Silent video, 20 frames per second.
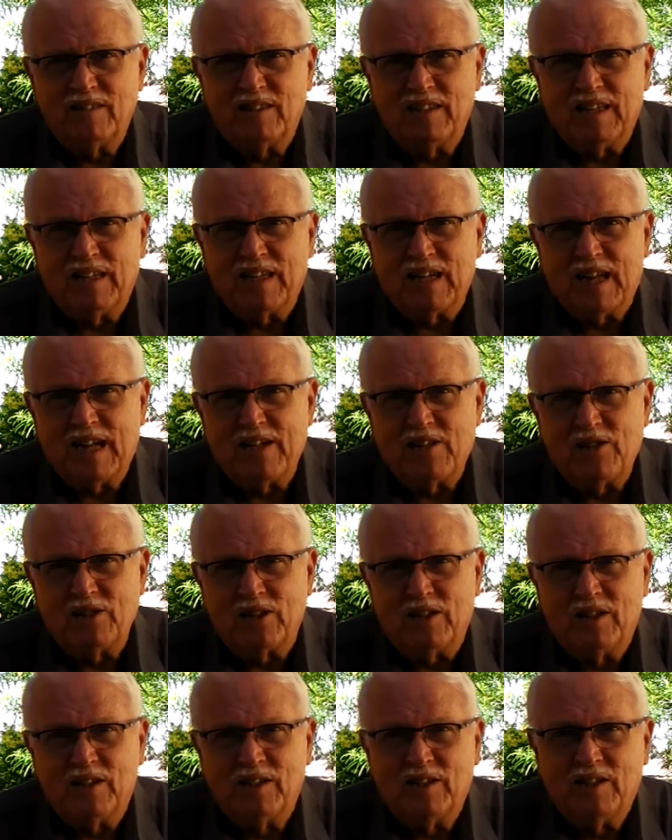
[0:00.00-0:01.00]

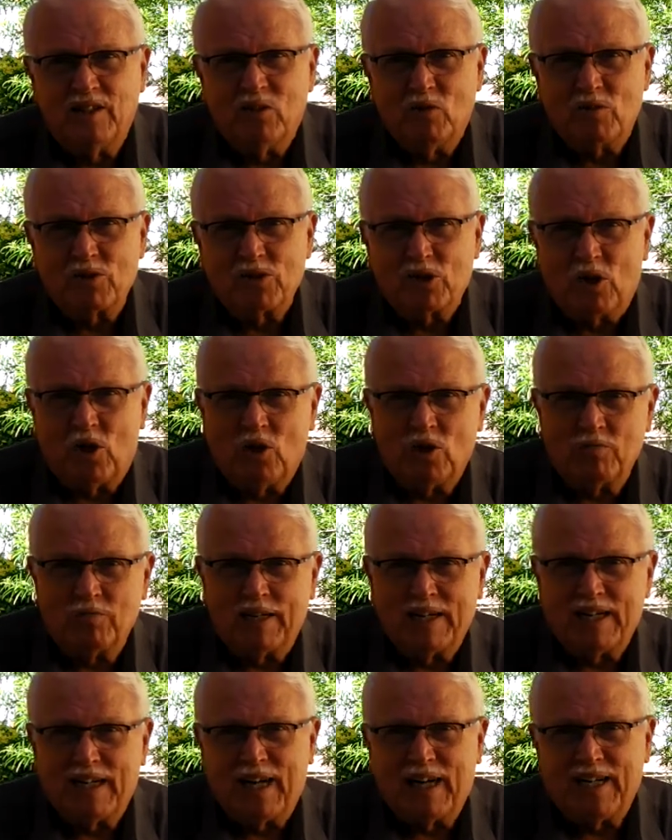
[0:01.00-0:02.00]
Elijah was called
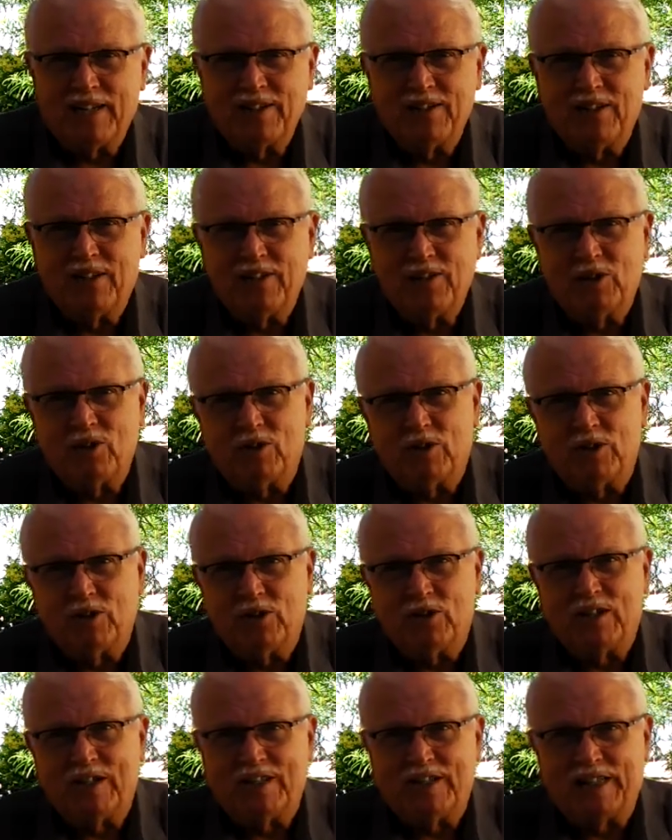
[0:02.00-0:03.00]
by God to
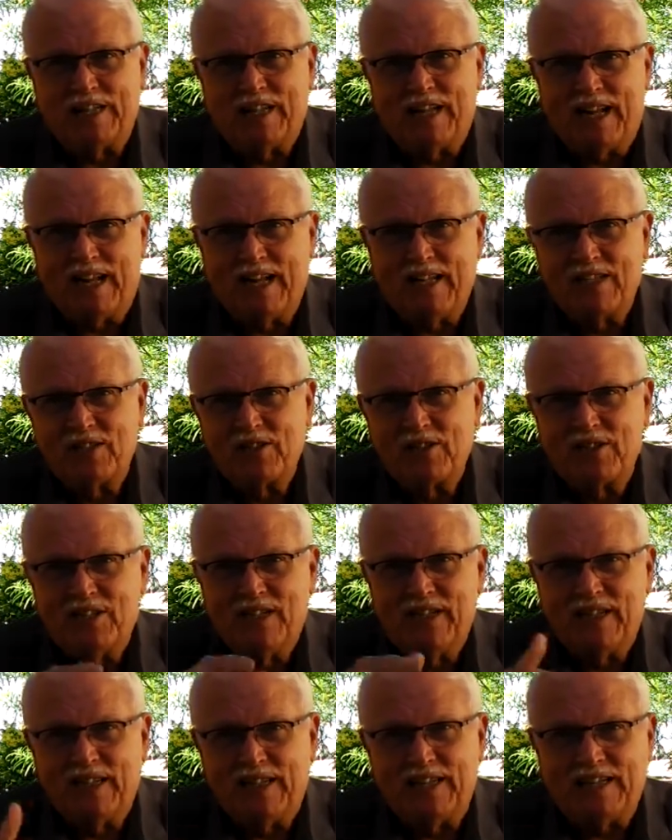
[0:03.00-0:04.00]
anoint the kings
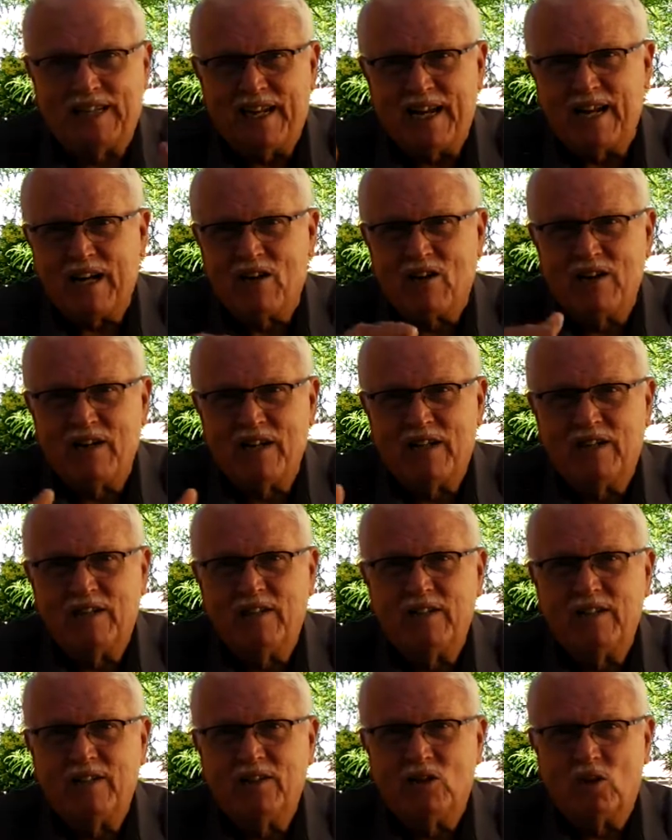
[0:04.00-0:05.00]
in the area
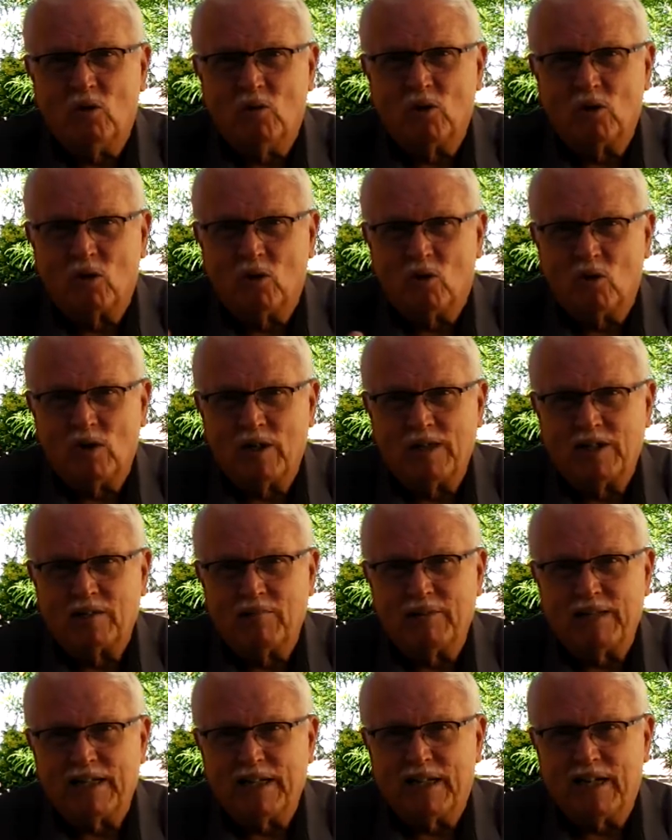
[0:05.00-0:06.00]
who were going to
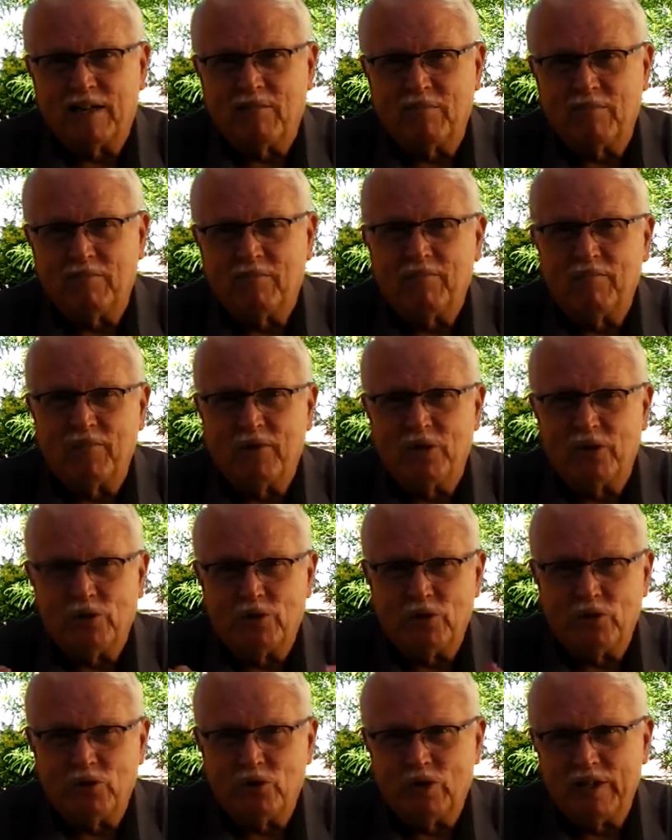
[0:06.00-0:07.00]
become the
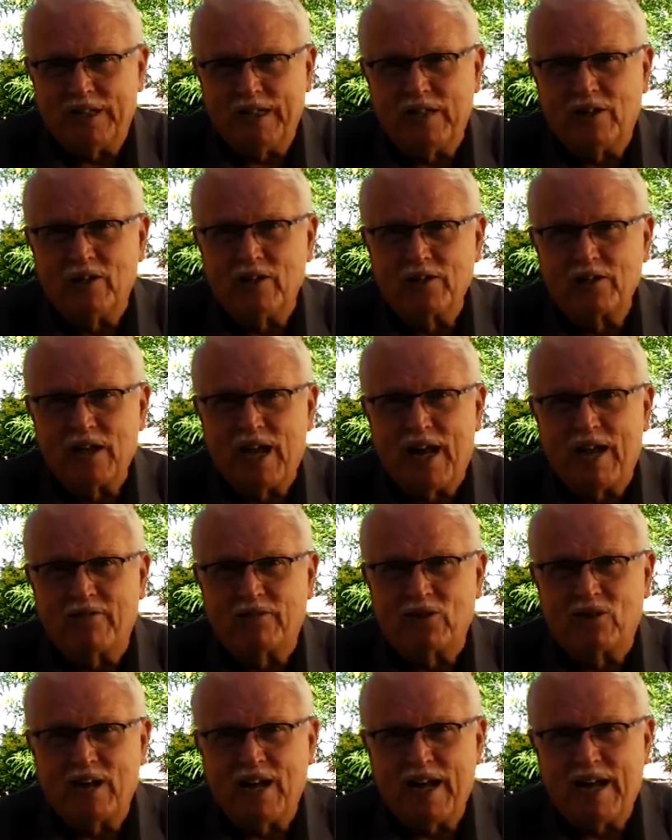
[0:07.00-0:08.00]
new leaders
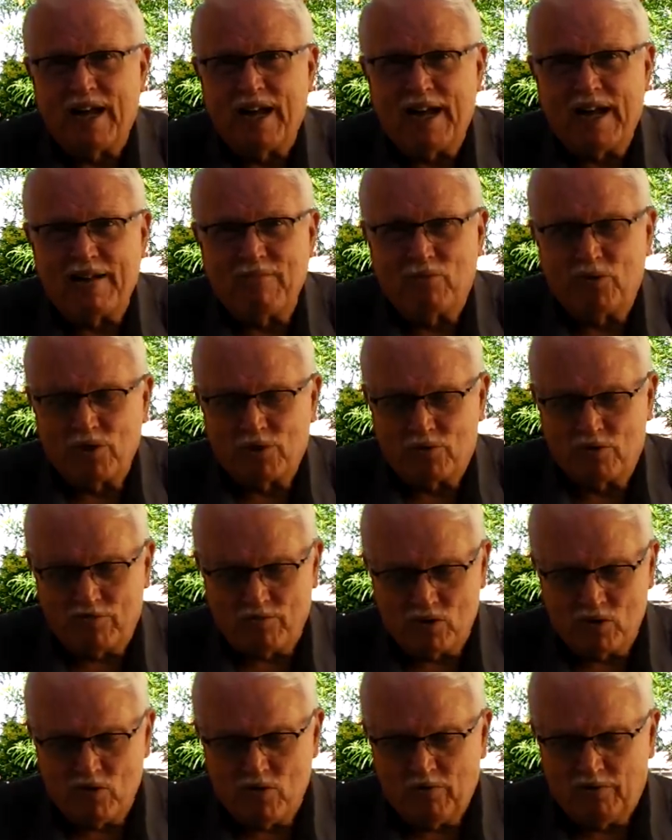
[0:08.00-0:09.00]
after Ahab was
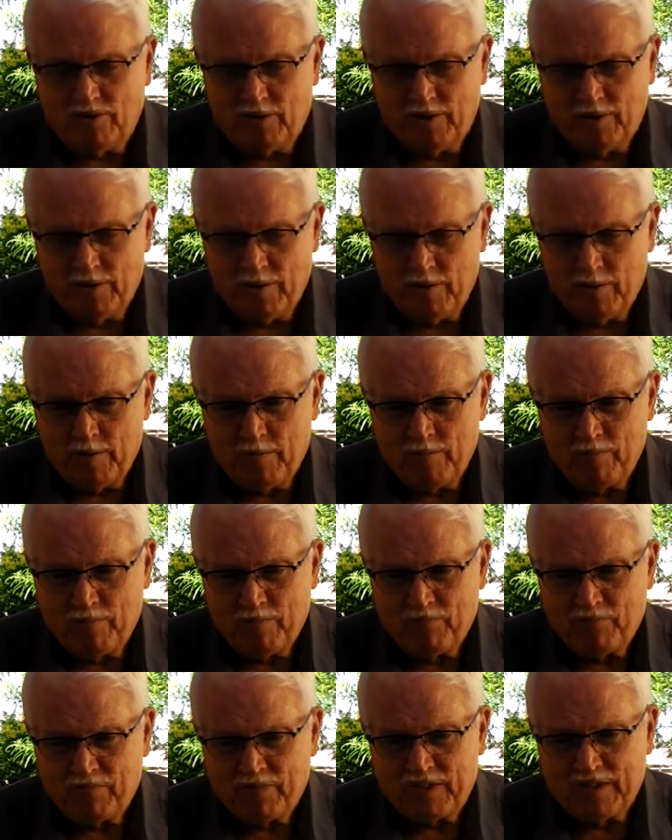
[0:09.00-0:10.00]
removed.
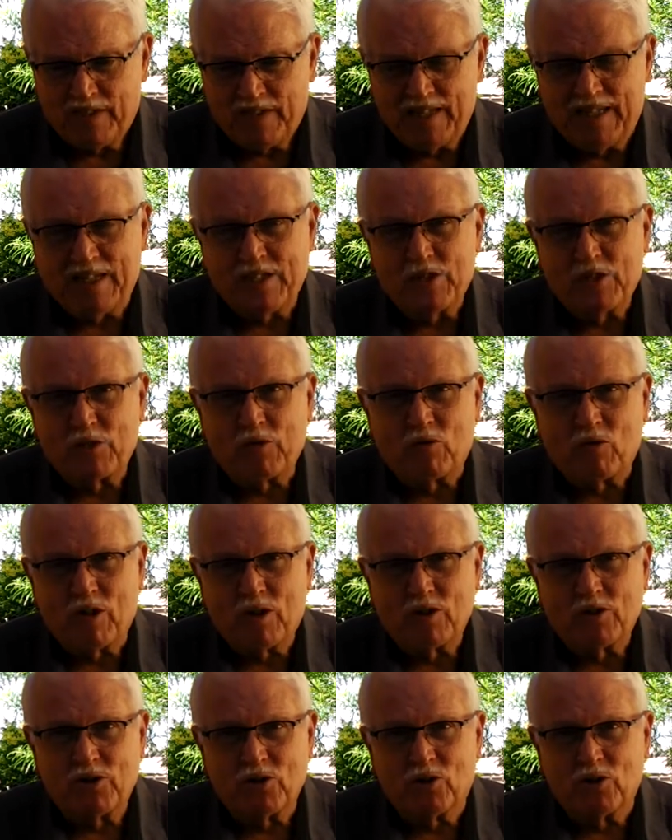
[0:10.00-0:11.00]
His
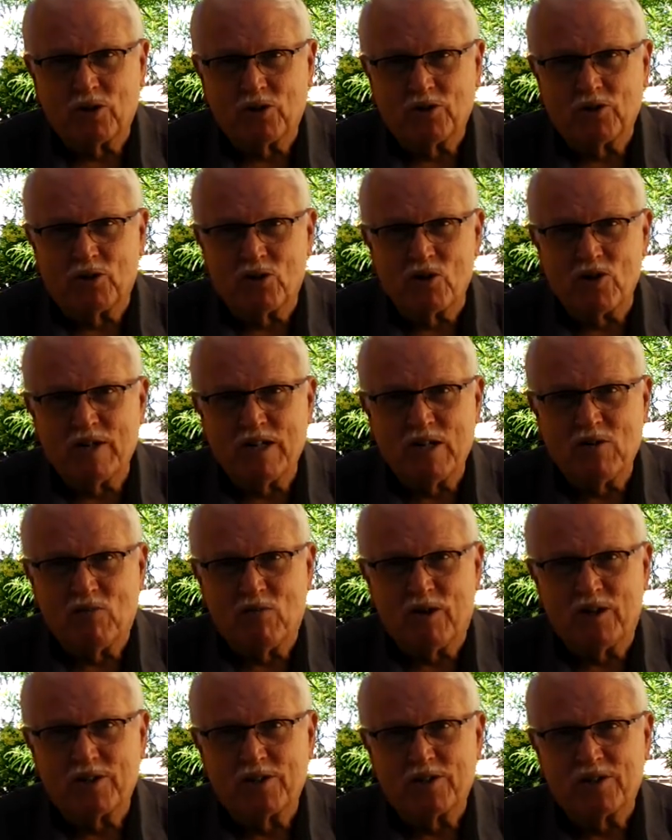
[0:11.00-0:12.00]
structural authority
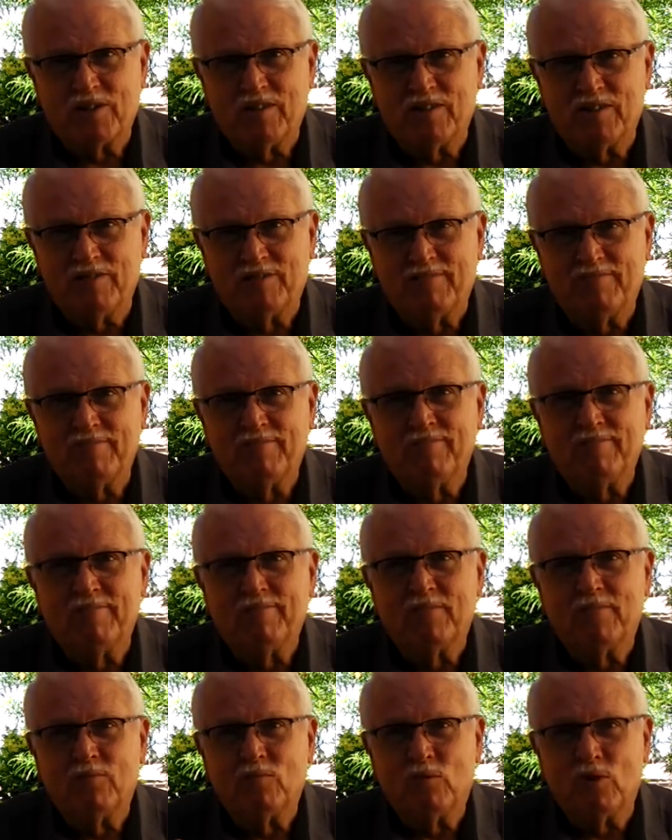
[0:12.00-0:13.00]
was
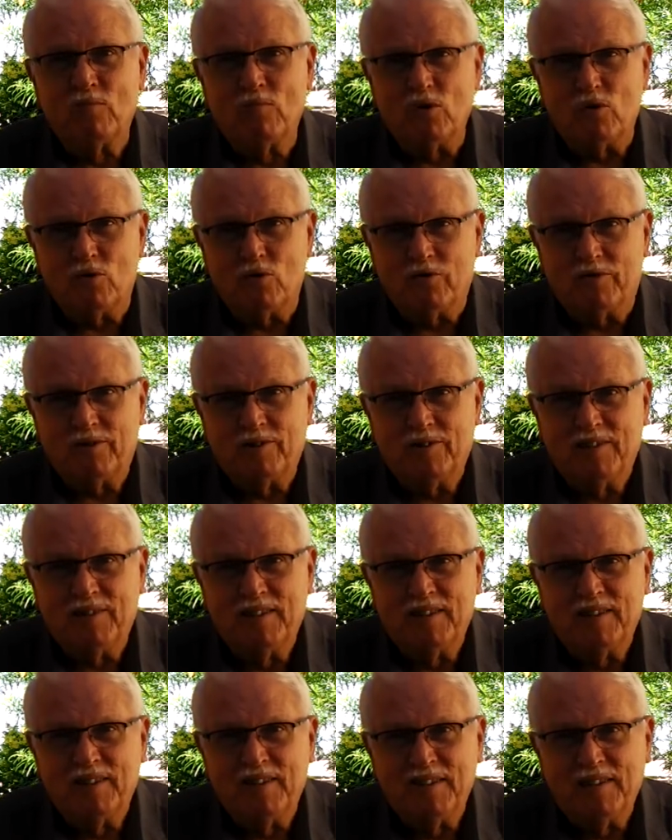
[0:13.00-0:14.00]
removed.
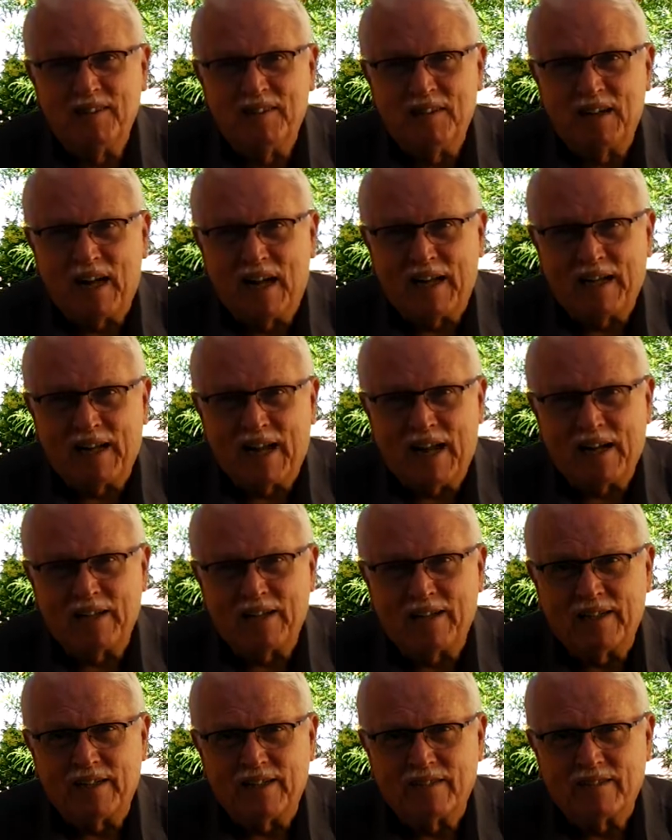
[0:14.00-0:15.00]
And how
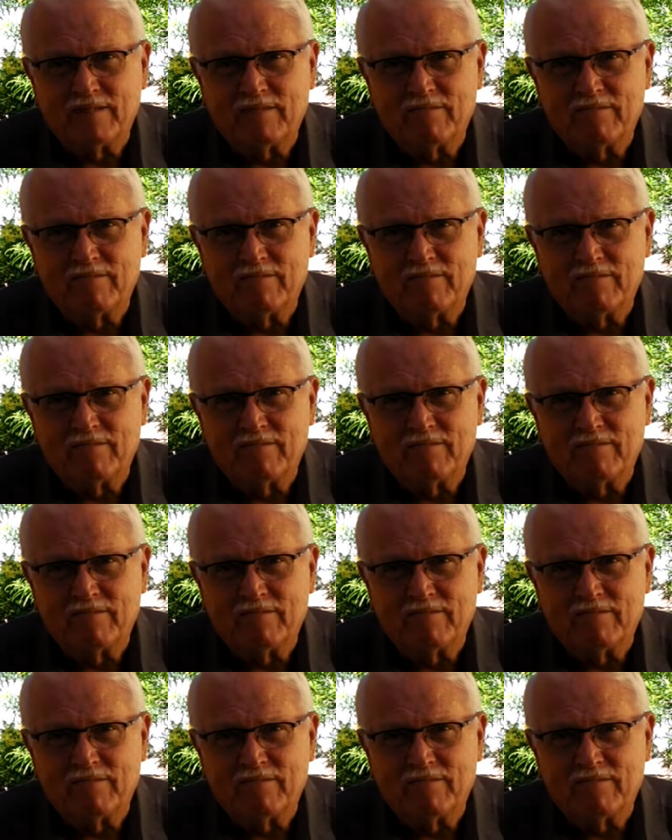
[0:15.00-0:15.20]
did it